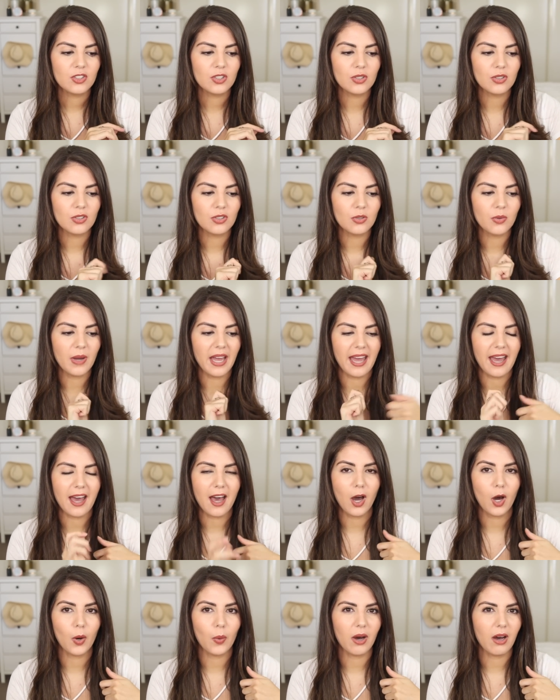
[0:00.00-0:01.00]
to
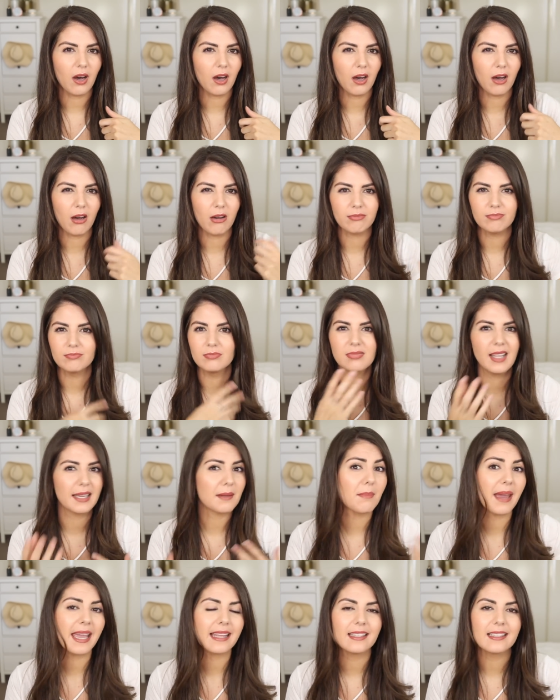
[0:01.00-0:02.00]
our
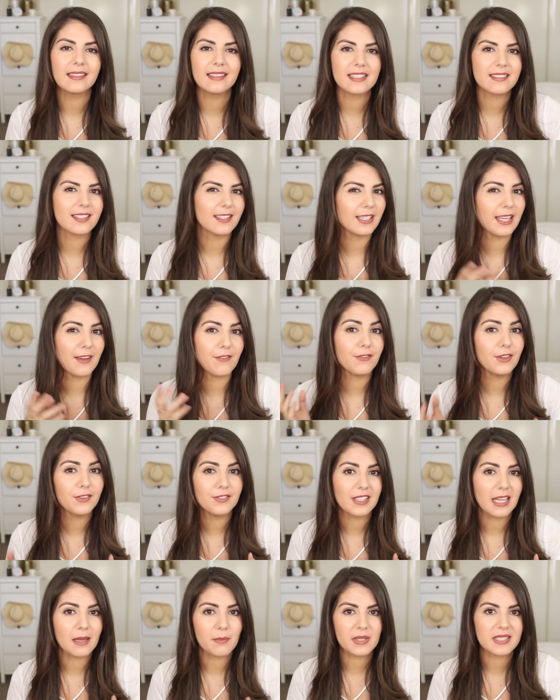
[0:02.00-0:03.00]
like mailing list and get
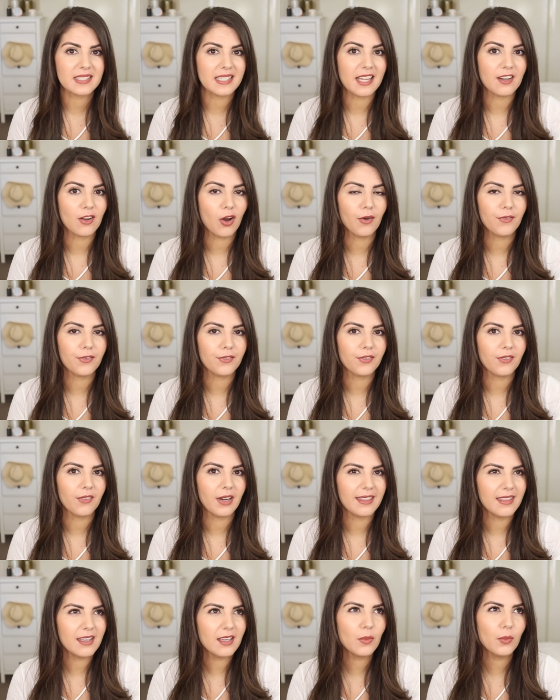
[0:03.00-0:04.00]
15% off,
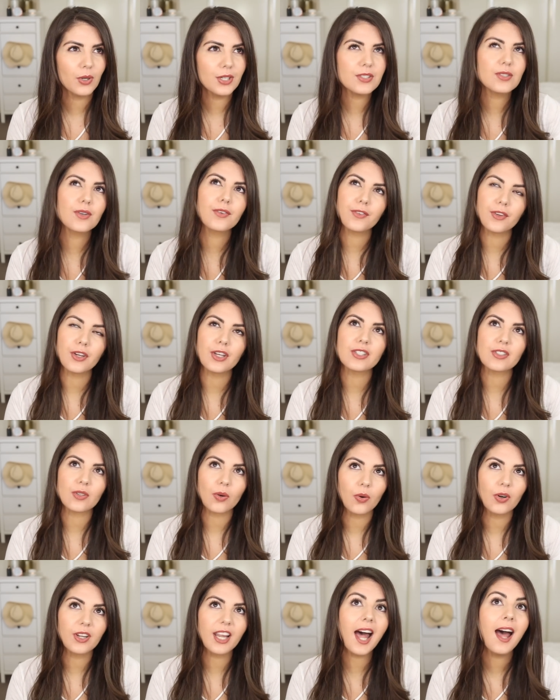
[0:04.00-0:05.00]
I think it was, your first
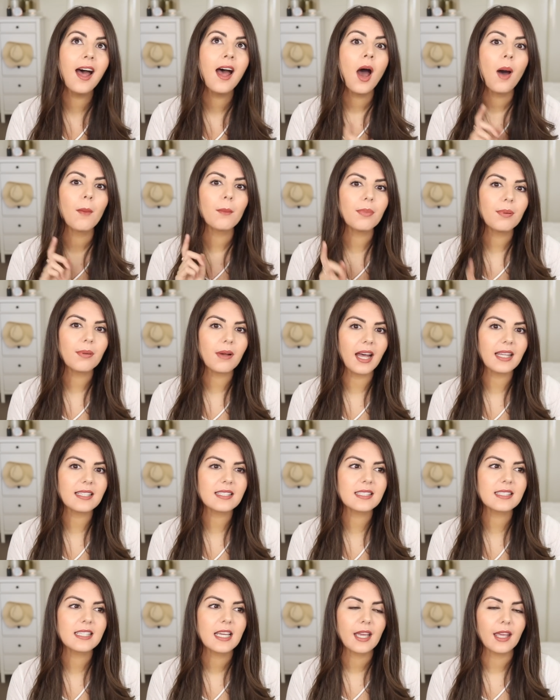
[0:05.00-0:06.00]
order,
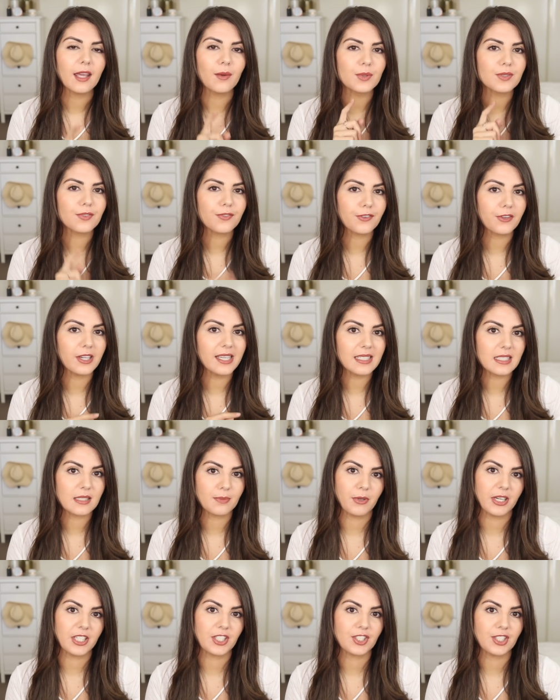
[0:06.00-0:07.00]
plus it was free
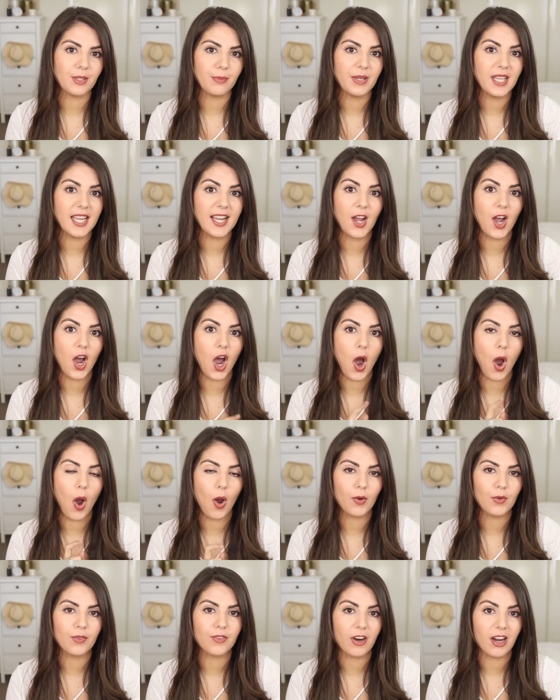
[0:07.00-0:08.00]
express shipping
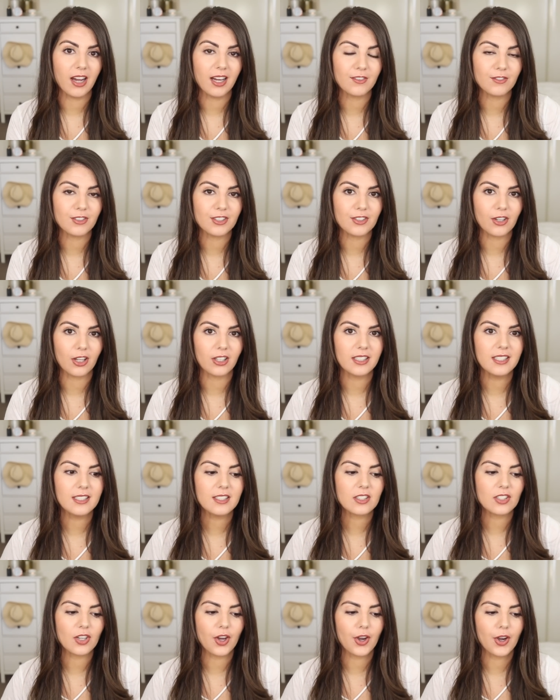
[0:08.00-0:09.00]
over $100.
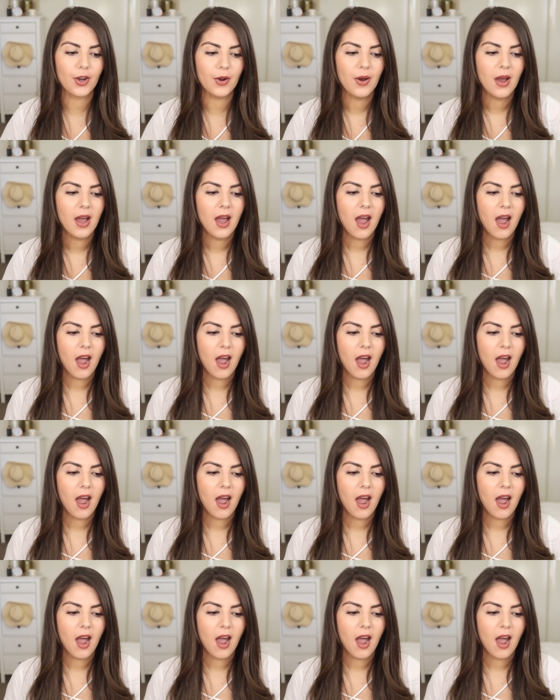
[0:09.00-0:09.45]
So